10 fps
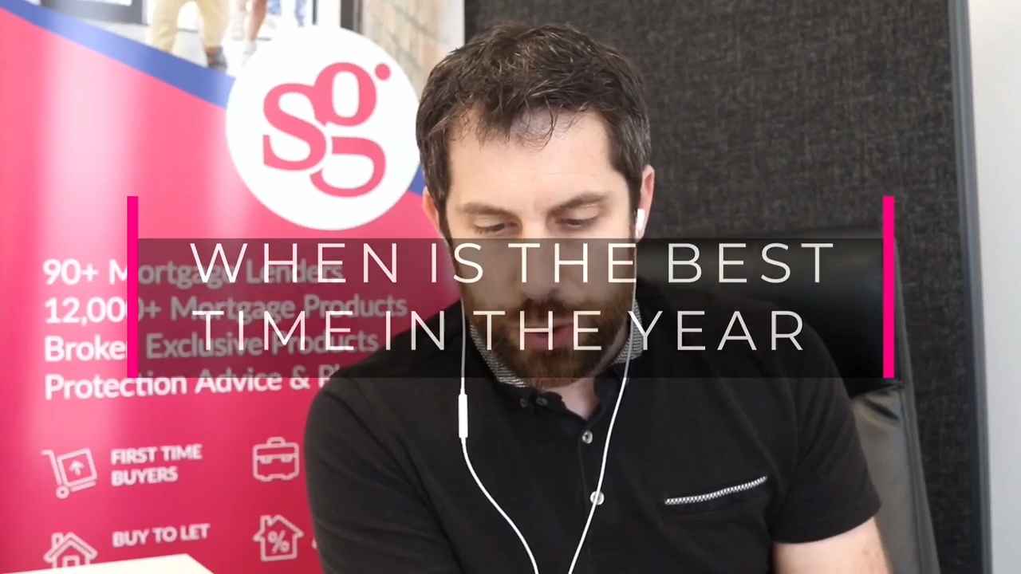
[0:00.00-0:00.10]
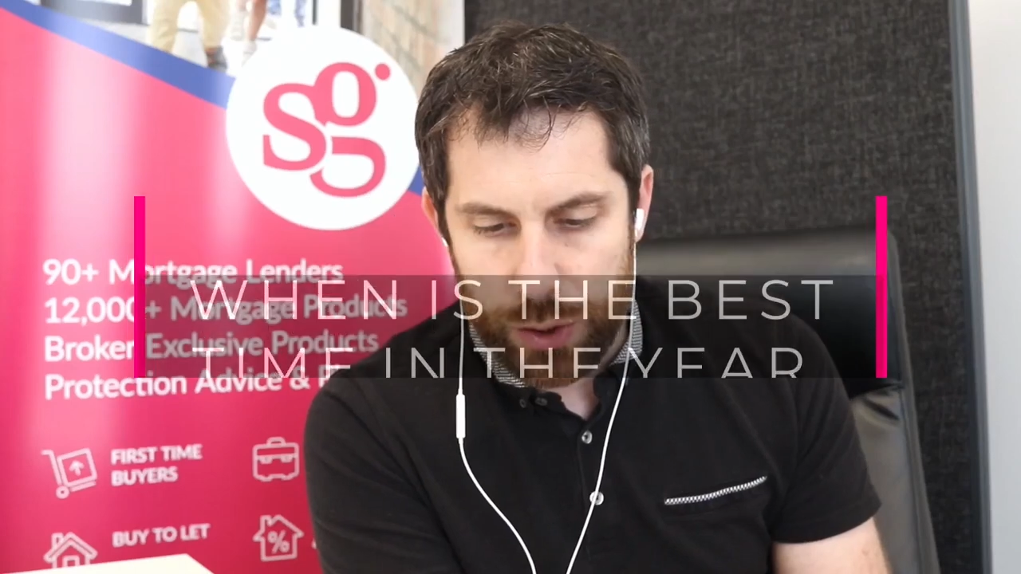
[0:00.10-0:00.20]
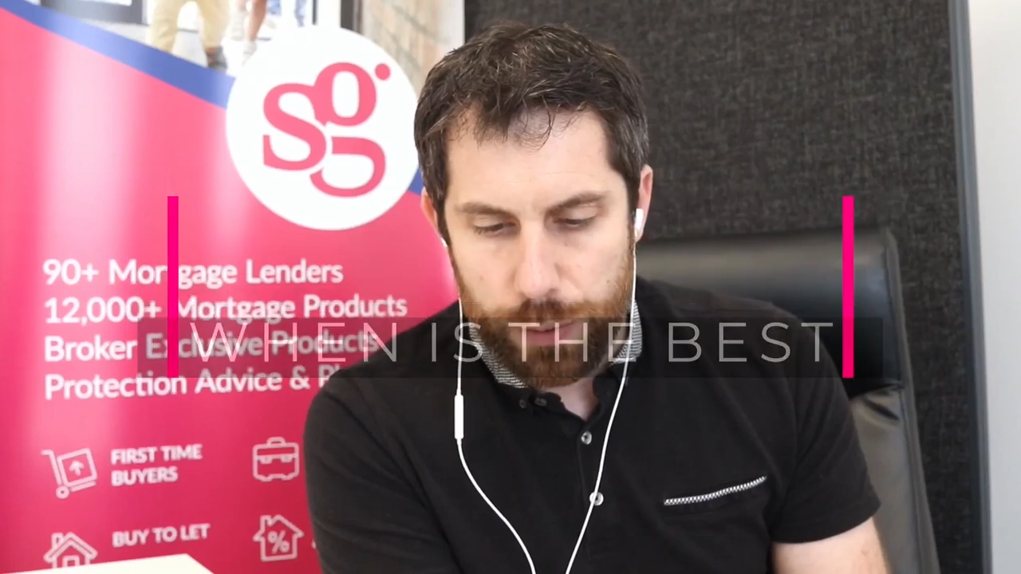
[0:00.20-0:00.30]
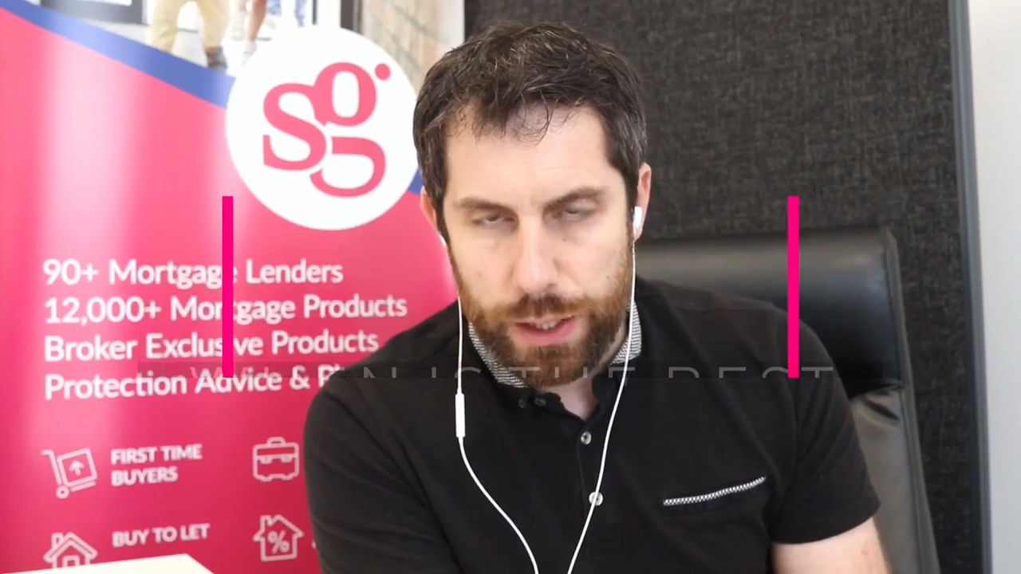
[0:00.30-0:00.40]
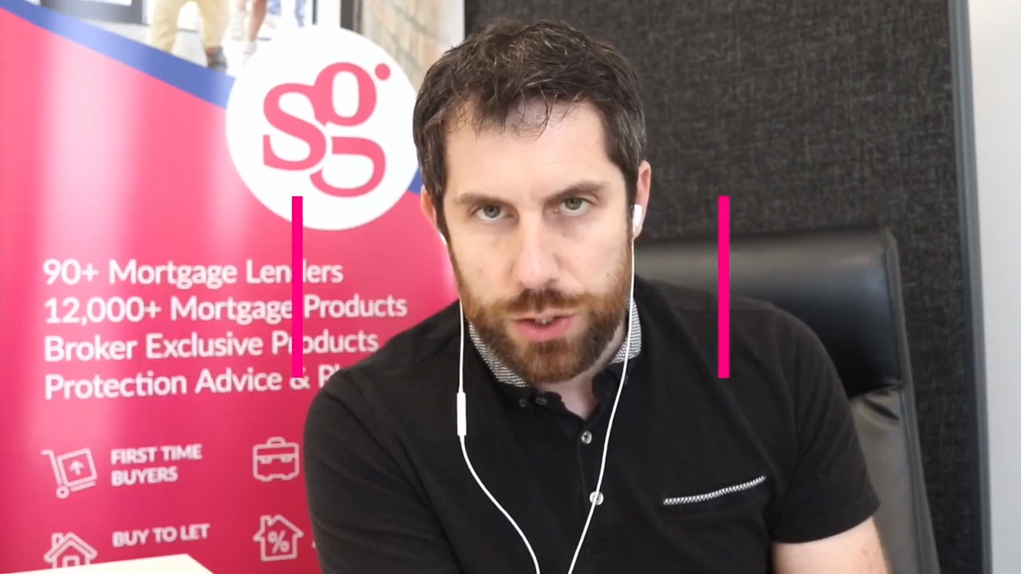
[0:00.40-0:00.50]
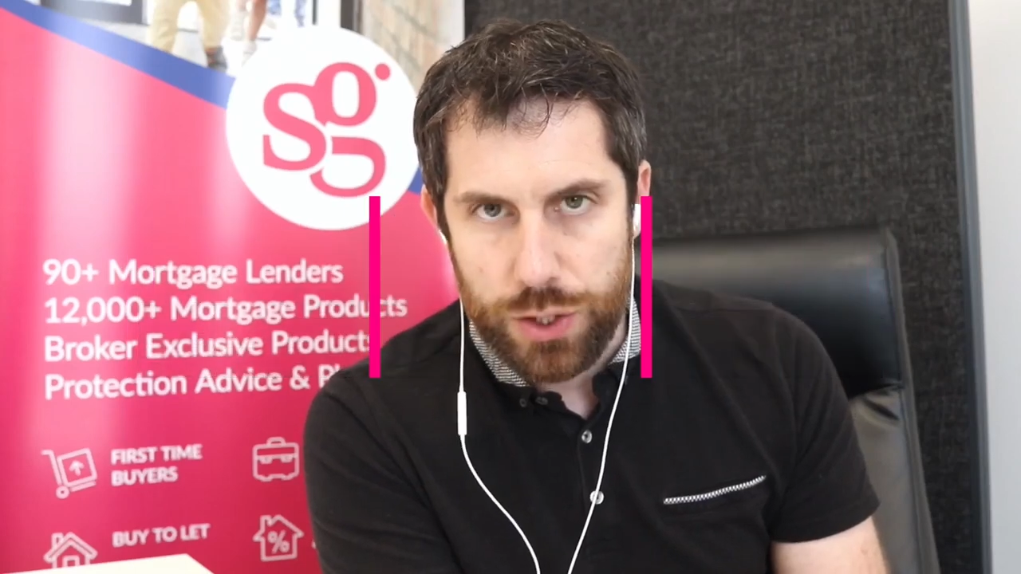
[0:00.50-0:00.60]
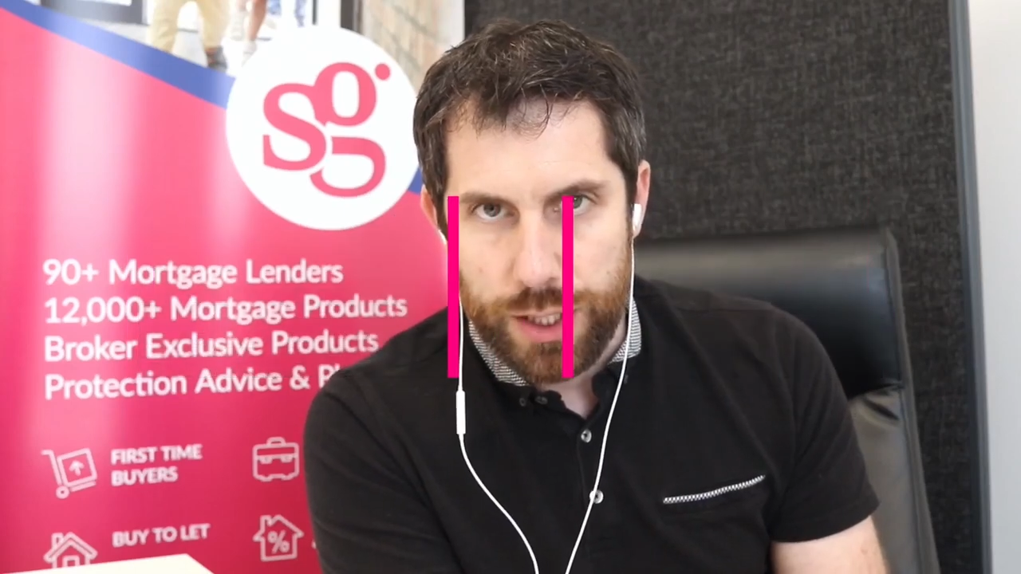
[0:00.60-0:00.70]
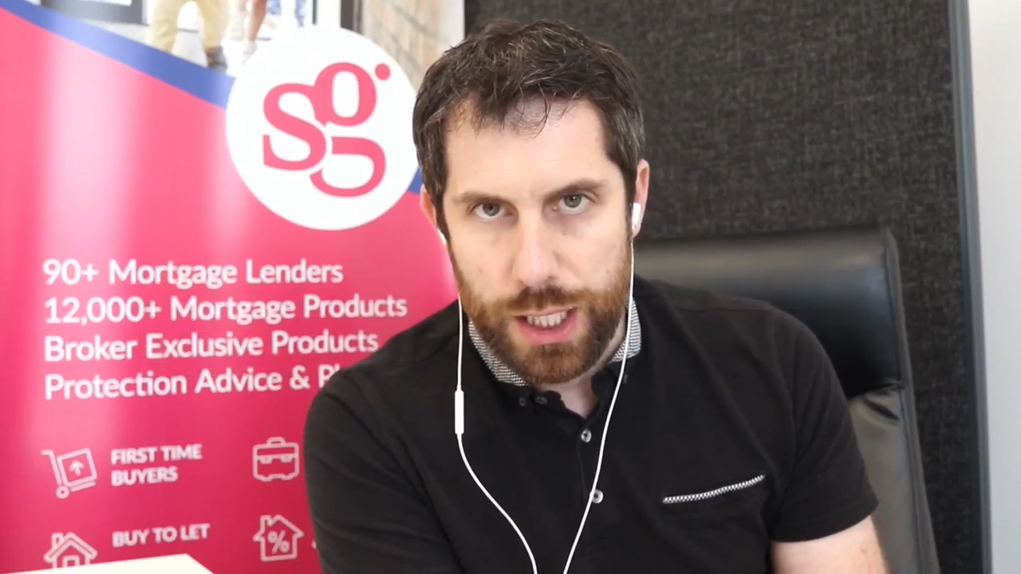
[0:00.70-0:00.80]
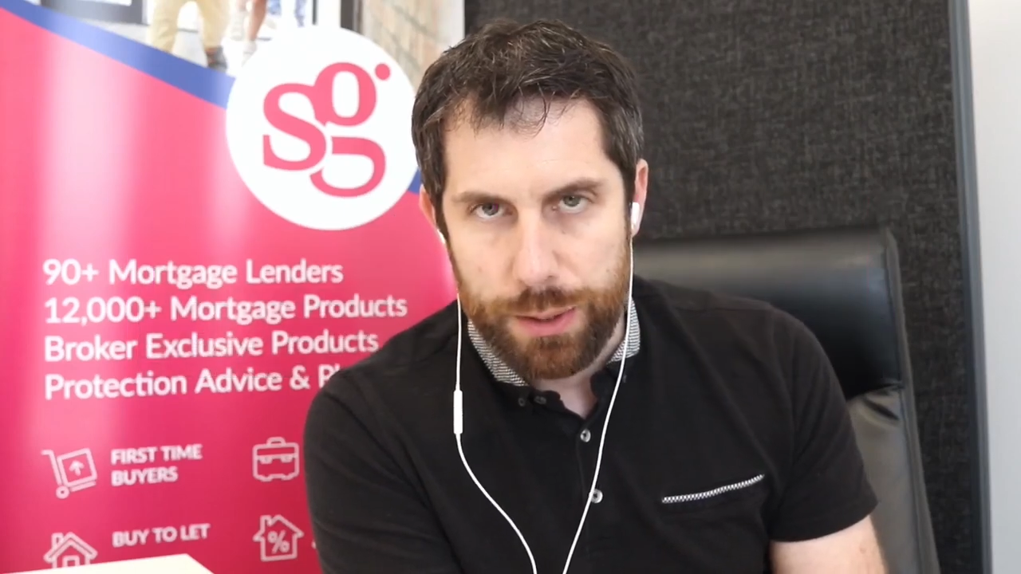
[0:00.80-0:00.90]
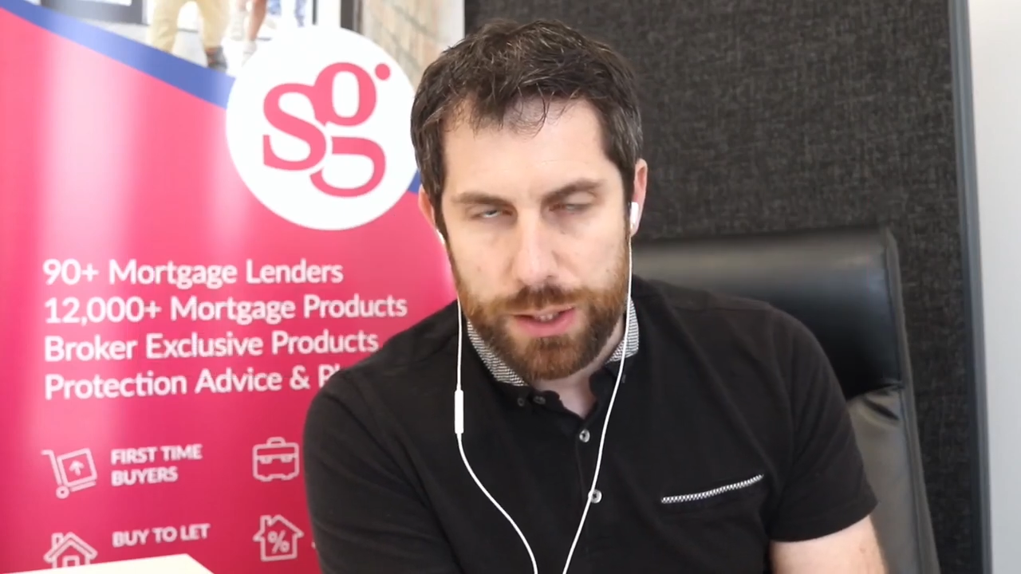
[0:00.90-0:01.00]
question,
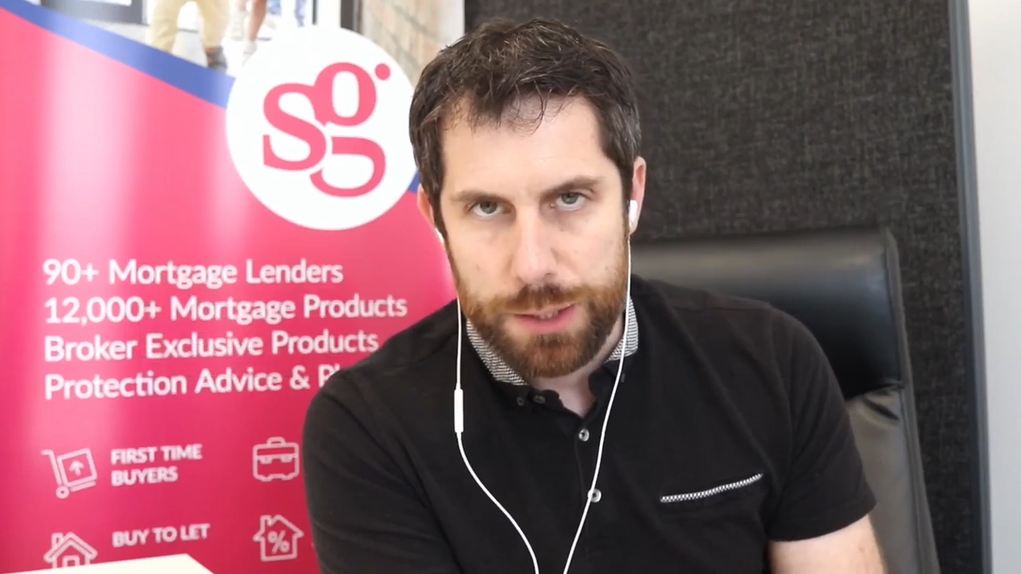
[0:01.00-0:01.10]
Thomas.